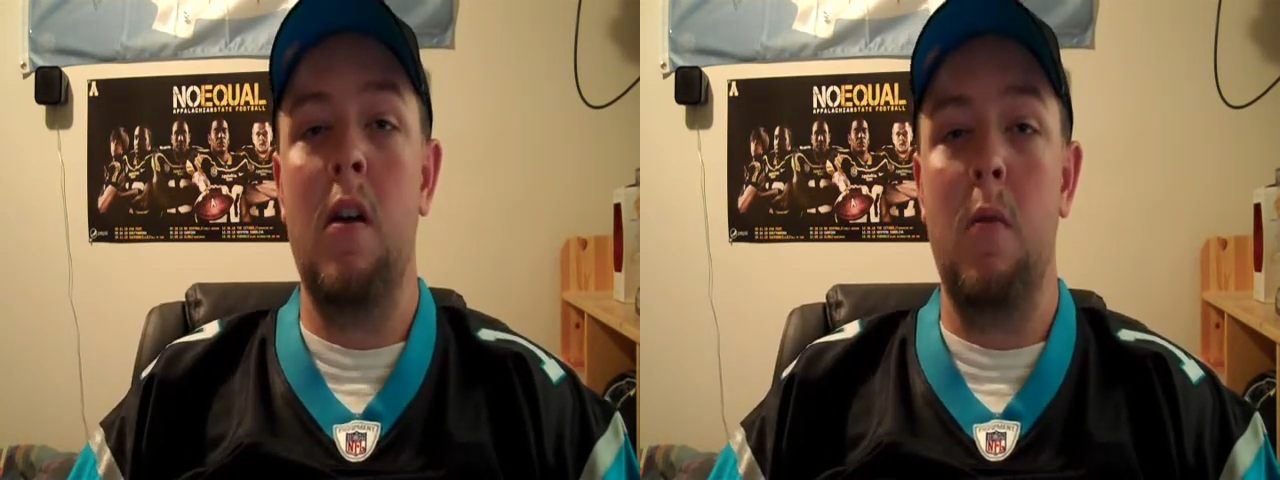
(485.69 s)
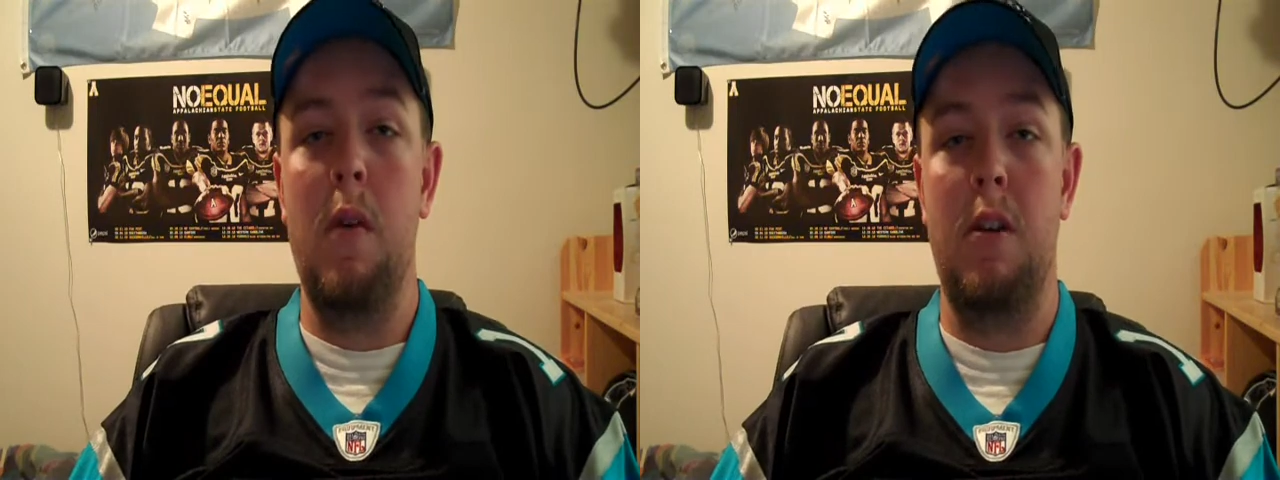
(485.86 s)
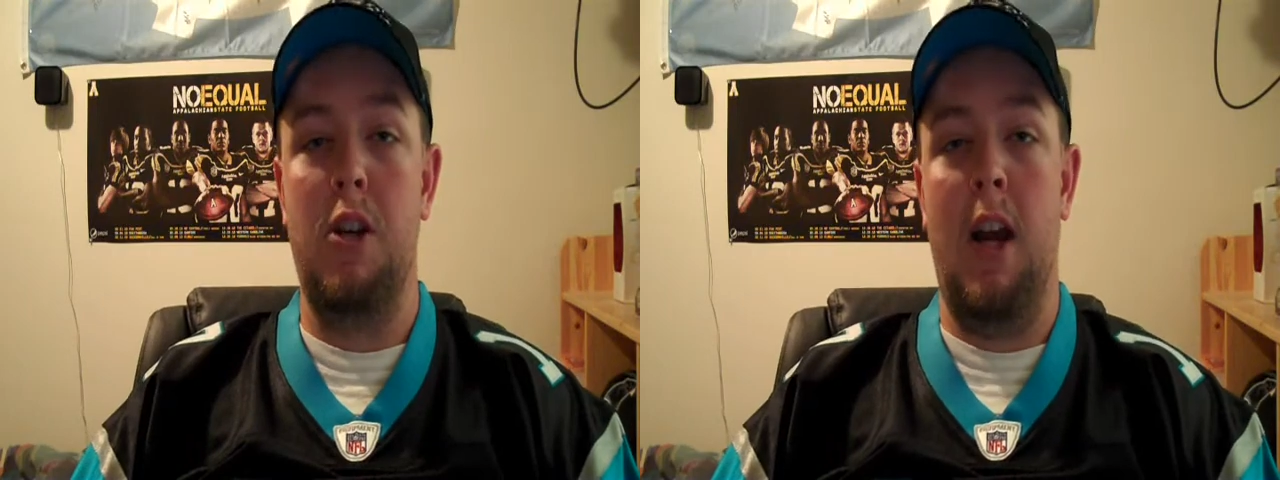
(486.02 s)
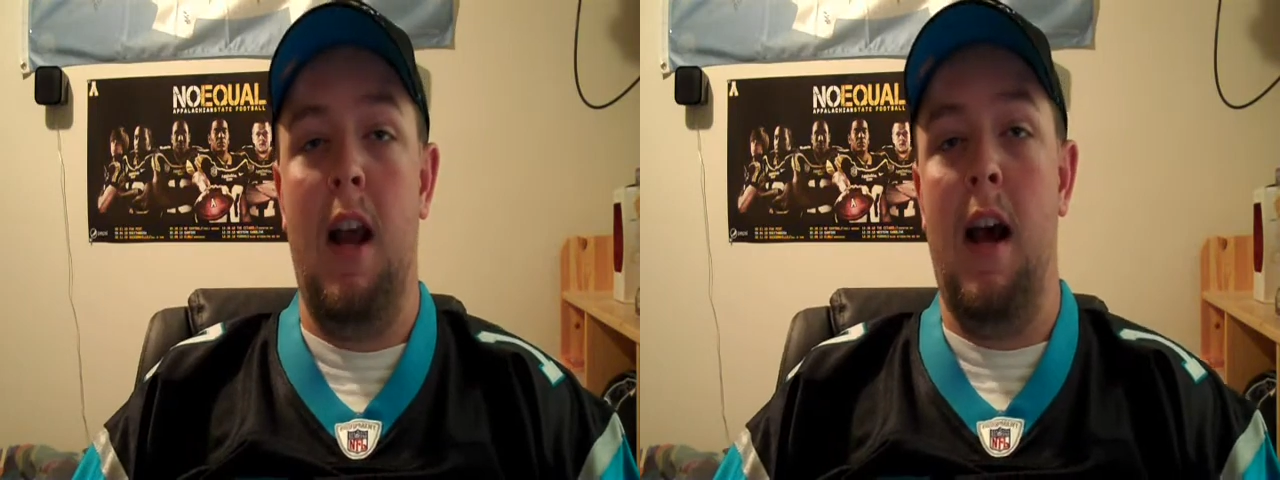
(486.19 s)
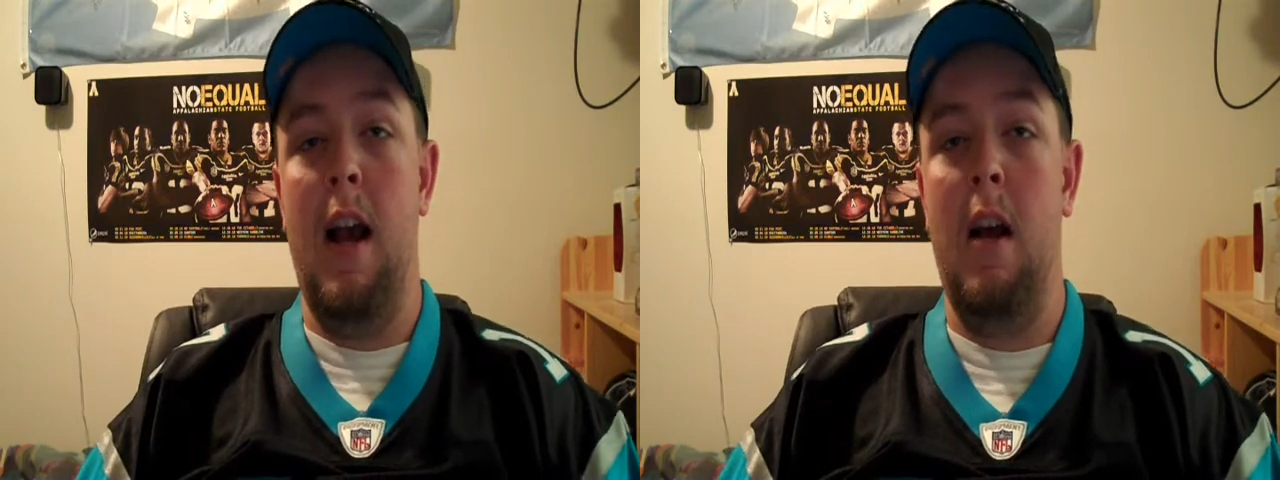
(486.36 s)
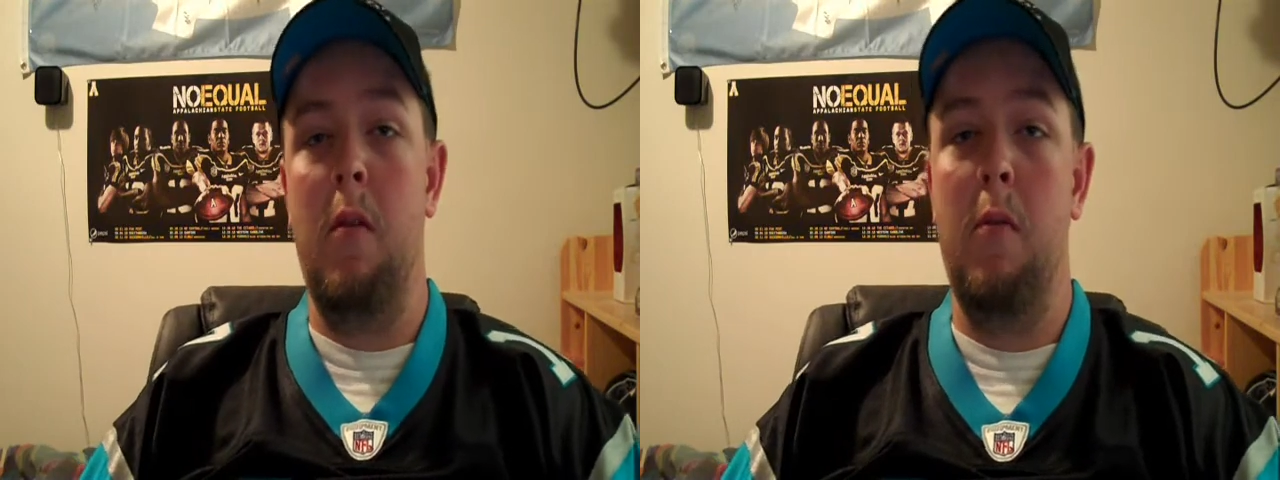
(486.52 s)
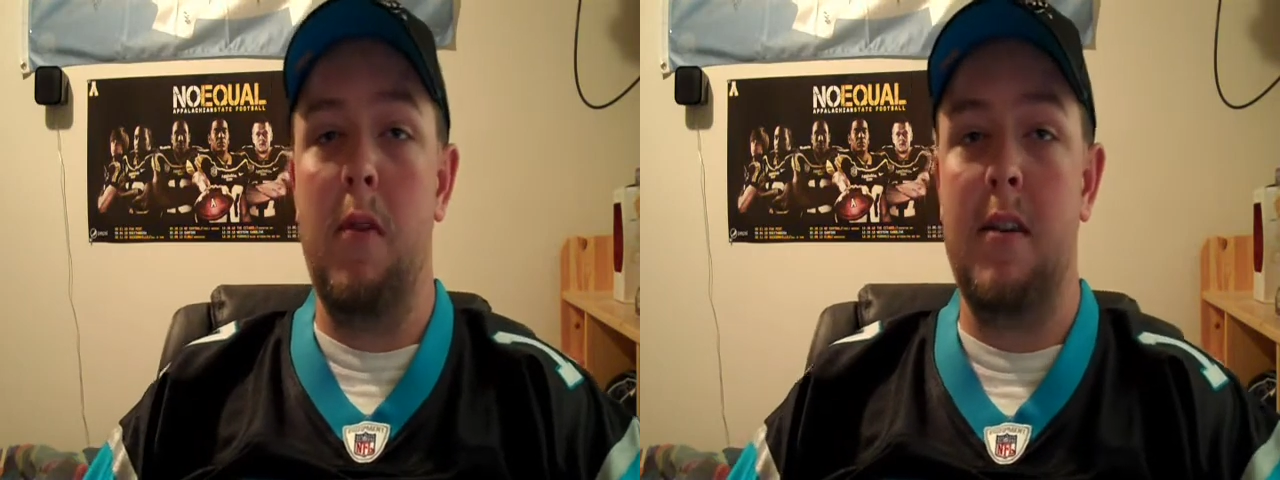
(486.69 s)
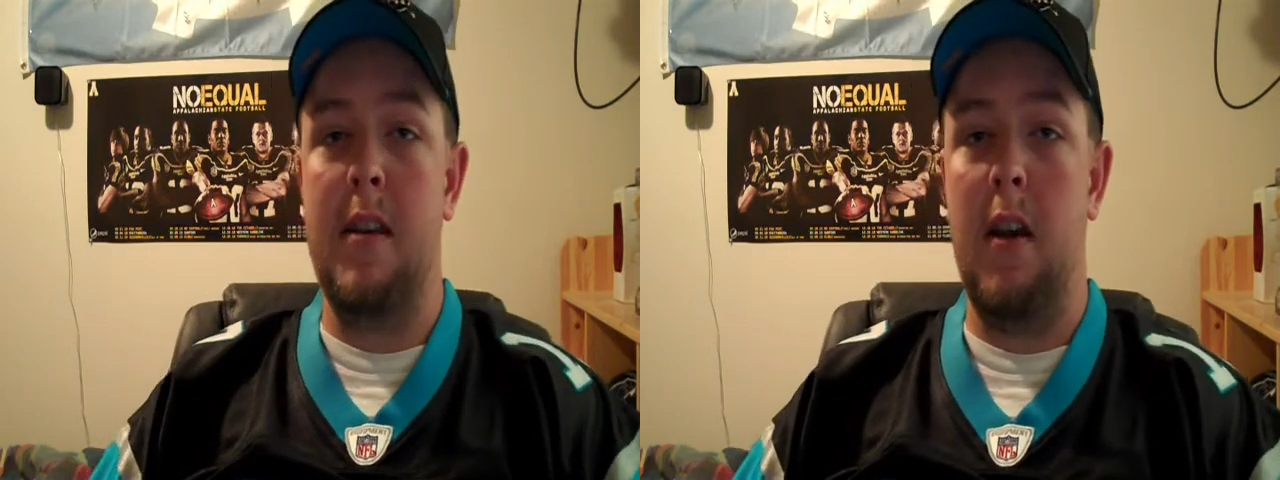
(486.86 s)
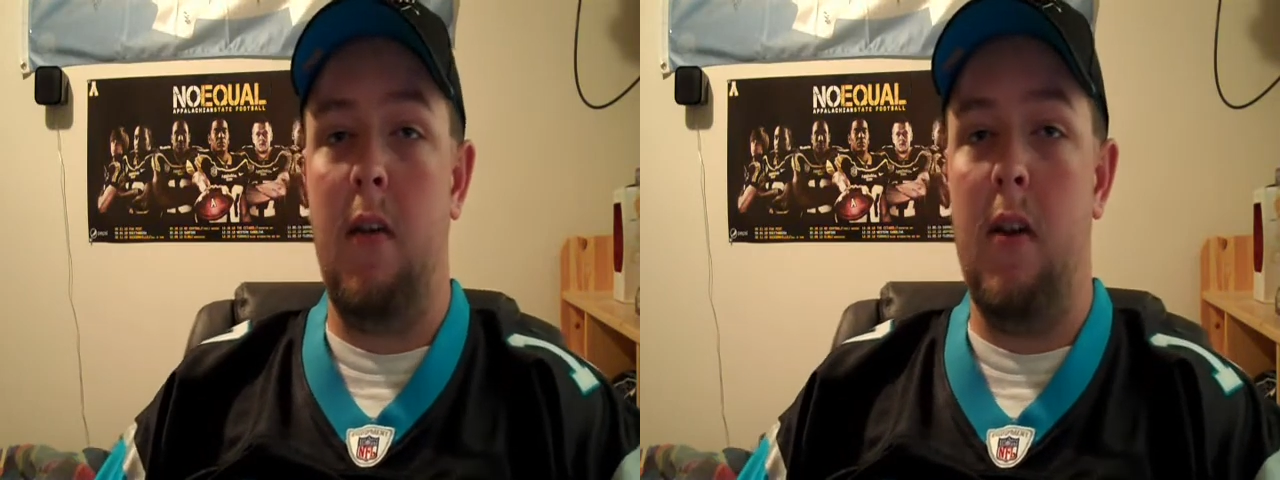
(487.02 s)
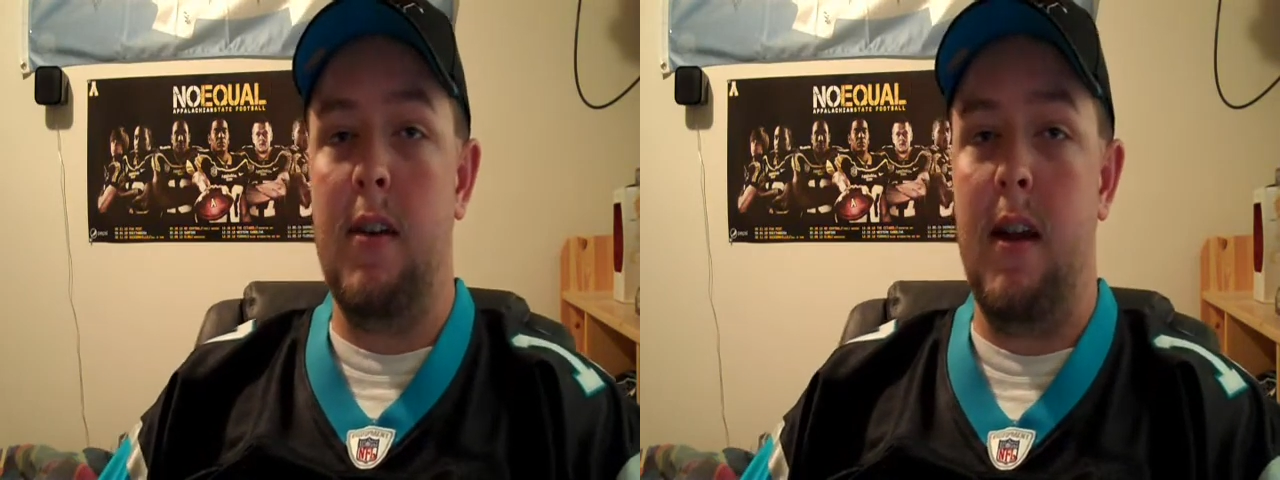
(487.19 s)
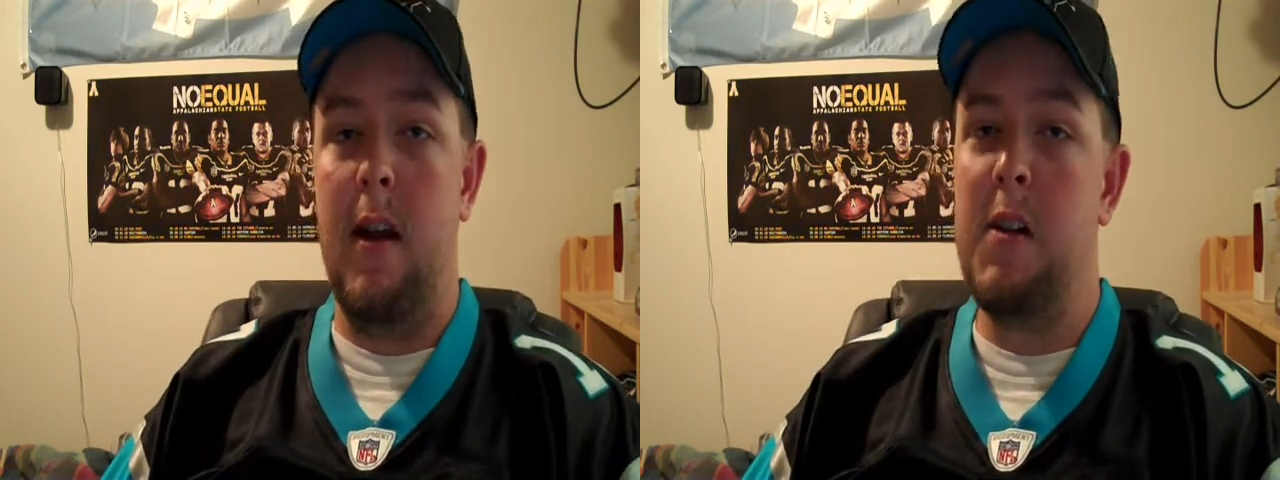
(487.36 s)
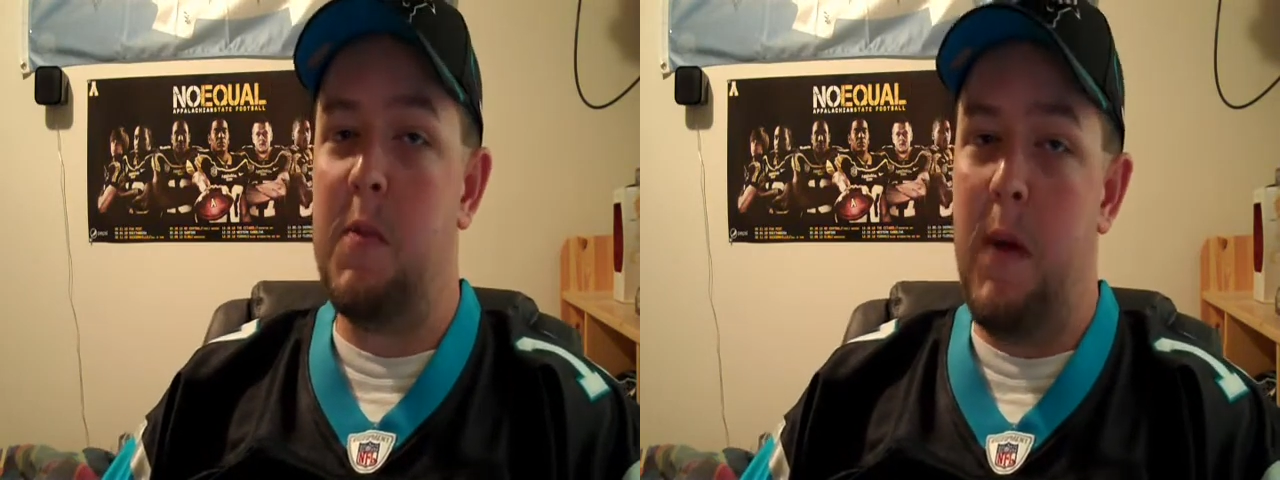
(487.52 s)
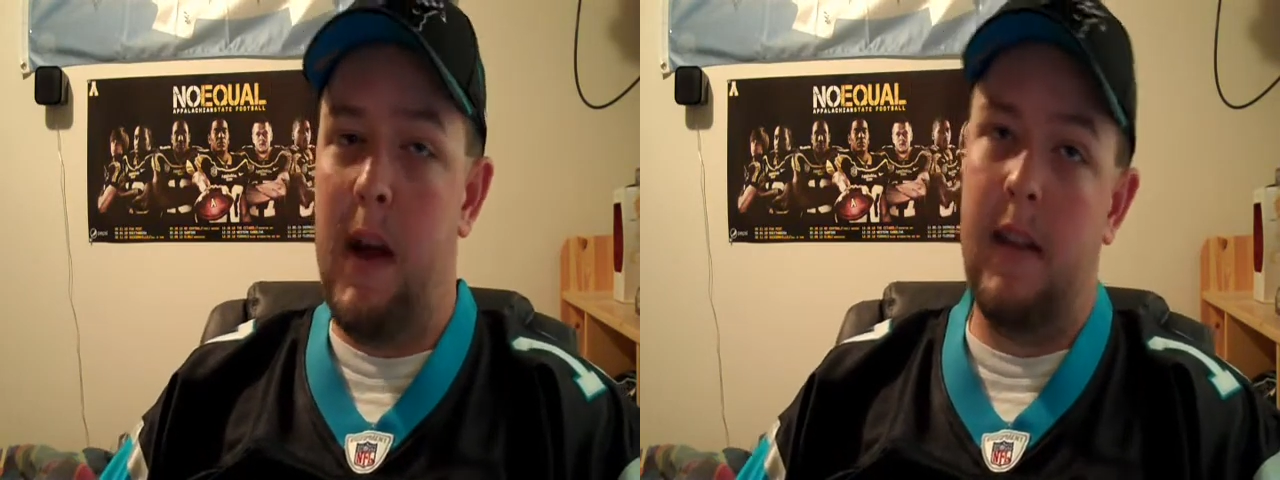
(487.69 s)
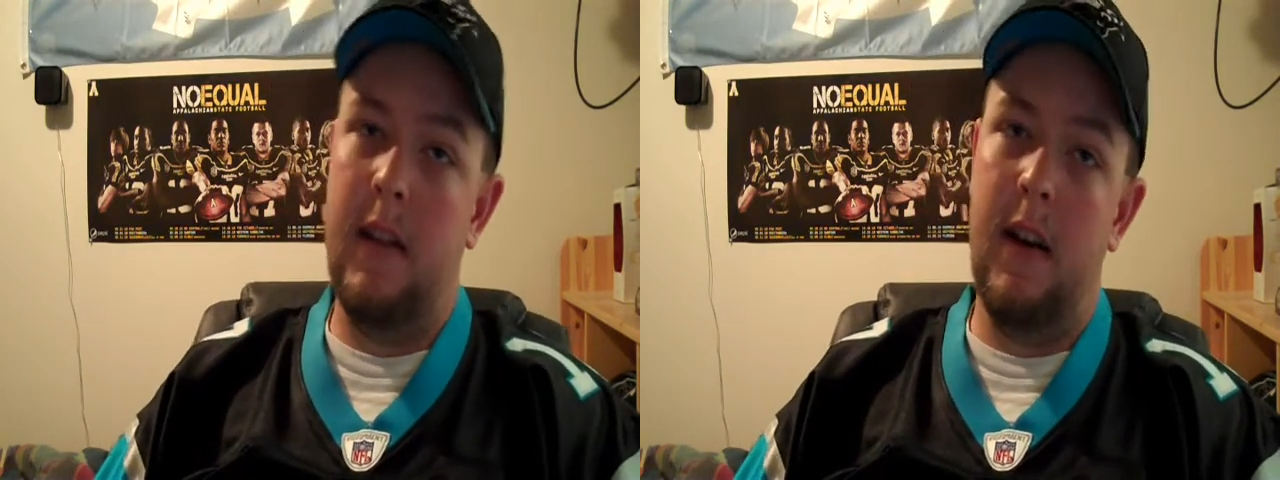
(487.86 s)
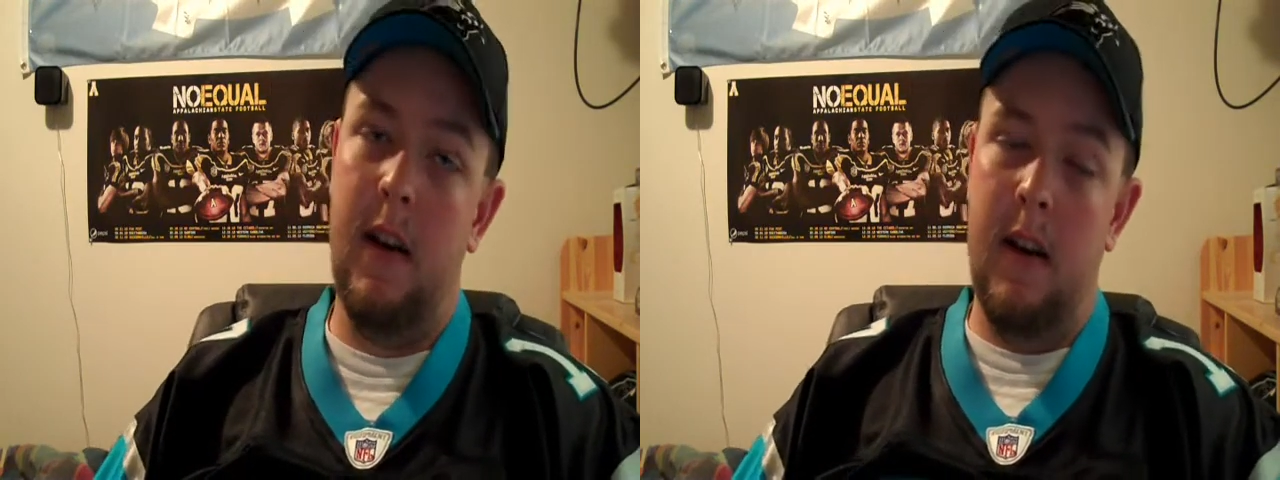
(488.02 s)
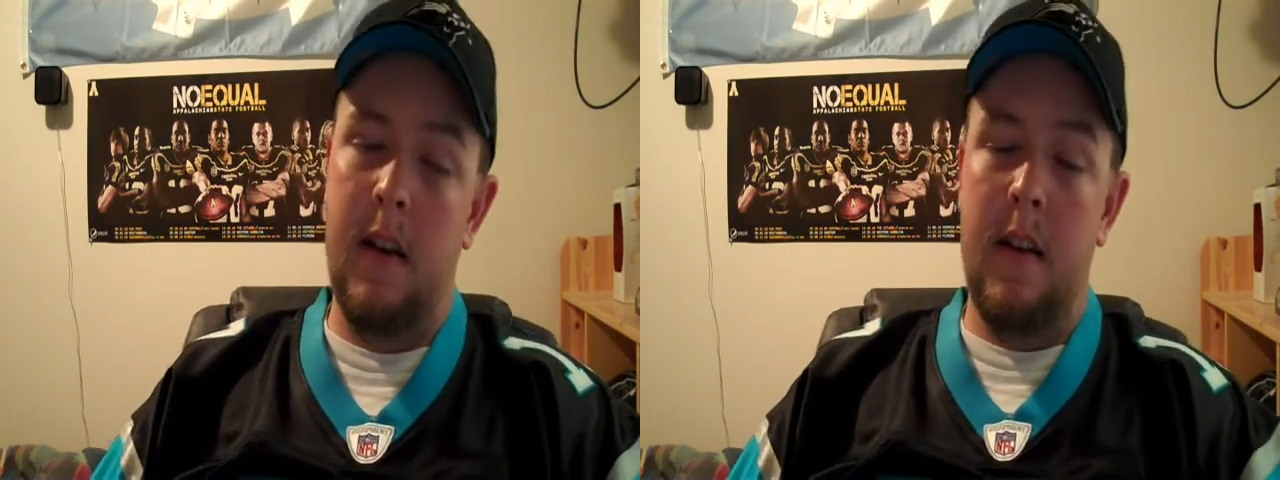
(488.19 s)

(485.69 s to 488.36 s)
with Chicago when we sent Chris Harris back there.